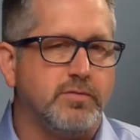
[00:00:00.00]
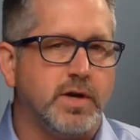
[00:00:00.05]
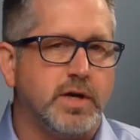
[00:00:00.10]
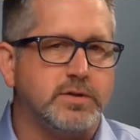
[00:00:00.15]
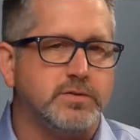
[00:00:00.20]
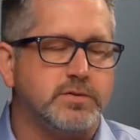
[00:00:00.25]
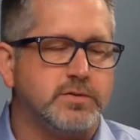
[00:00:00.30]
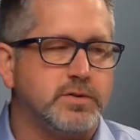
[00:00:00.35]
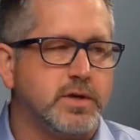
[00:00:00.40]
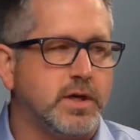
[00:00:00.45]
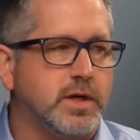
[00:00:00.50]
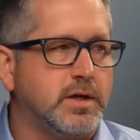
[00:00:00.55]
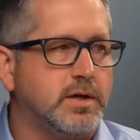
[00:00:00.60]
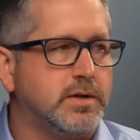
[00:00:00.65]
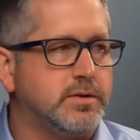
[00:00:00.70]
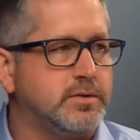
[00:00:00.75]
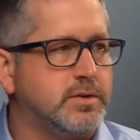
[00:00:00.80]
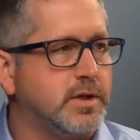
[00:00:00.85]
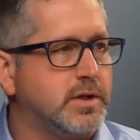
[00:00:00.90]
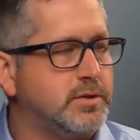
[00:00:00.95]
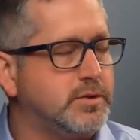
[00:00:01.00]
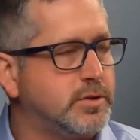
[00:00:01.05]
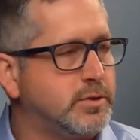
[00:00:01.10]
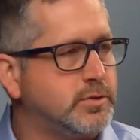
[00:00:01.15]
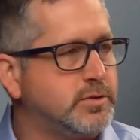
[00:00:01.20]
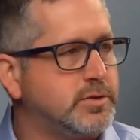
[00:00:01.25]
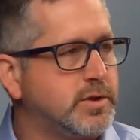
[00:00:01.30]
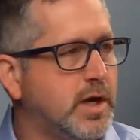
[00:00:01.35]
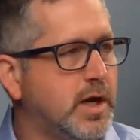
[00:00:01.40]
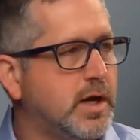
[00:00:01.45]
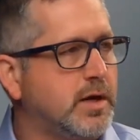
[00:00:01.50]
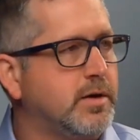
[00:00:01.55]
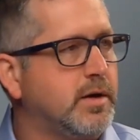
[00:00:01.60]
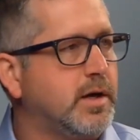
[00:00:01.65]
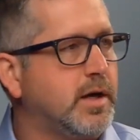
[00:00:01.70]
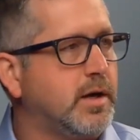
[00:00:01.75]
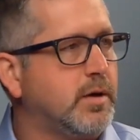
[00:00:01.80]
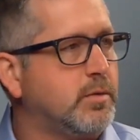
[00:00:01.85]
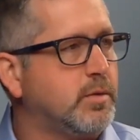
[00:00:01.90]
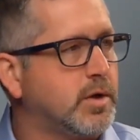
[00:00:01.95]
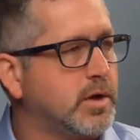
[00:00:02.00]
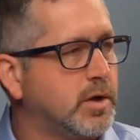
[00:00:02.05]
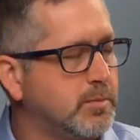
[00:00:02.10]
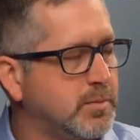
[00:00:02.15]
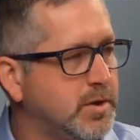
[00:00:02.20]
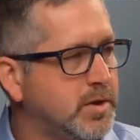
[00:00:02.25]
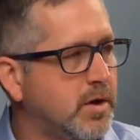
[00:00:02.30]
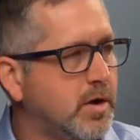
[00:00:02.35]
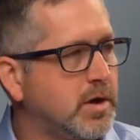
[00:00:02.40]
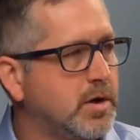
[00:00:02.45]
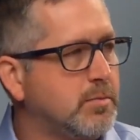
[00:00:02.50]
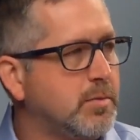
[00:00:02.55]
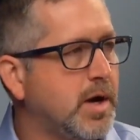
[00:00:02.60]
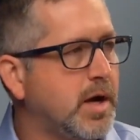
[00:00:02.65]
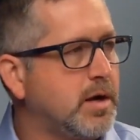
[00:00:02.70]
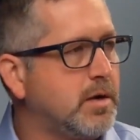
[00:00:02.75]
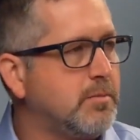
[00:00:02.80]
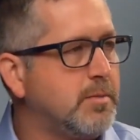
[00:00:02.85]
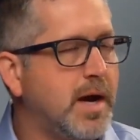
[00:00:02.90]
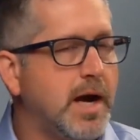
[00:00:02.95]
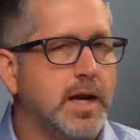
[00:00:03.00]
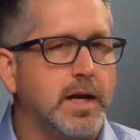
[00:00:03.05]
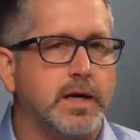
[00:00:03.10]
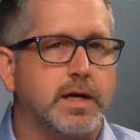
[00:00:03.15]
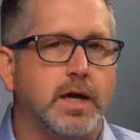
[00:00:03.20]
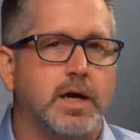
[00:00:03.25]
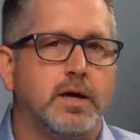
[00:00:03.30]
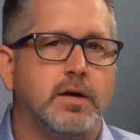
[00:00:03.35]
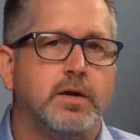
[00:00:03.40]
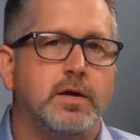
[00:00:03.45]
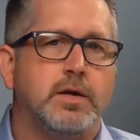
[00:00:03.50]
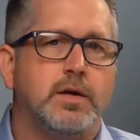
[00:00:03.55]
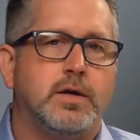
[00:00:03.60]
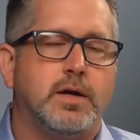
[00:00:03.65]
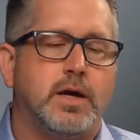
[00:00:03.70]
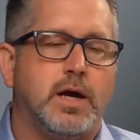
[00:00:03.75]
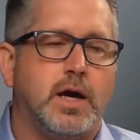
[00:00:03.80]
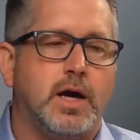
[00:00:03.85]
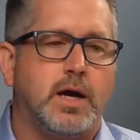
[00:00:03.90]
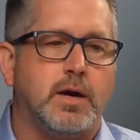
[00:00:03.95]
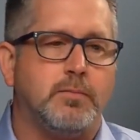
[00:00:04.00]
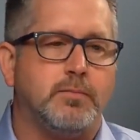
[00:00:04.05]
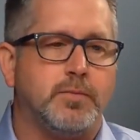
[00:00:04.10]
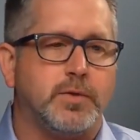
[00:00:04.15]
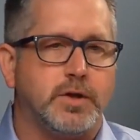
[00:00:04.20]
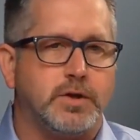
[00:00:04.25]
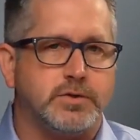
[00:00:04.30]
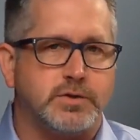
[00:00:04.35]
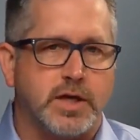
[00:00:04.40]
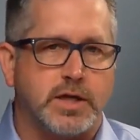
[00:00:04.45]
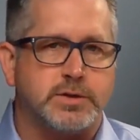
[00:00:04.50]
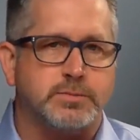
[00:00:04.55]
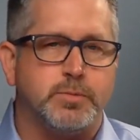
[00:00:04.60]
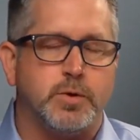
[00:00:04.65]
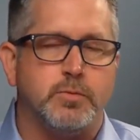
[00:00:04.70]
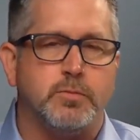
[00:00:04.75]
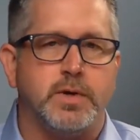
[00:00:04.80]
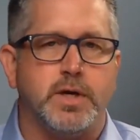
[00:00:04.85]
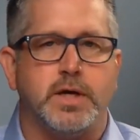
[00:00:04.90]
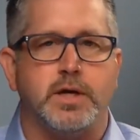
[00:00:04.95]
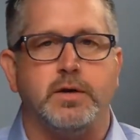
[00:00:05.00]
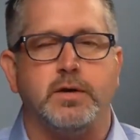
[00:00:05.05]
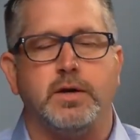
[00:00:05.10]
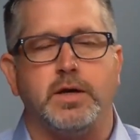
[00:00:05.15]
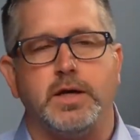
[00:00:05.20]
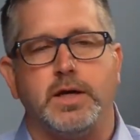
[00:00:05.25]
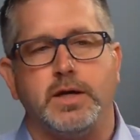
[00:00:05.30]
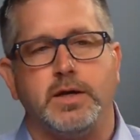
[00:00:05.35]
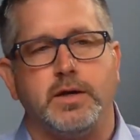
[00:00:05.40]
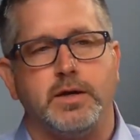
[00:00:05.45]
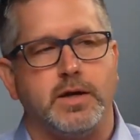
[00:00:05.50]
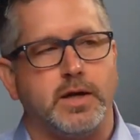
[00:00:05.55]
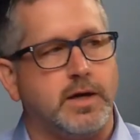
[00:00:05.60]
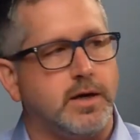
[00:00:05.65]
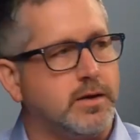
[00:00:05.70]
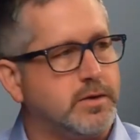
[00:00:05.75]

events at Tucson. We're going to be talking about at Malaga. There's ExpoMin, and